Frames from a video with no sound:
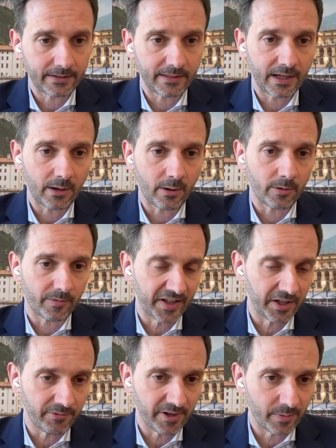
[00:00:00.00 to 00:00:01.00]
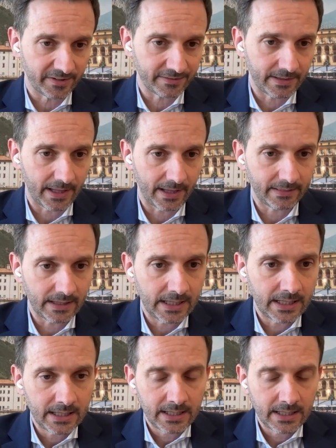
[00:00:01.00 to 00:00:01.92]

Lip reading: And they already request that.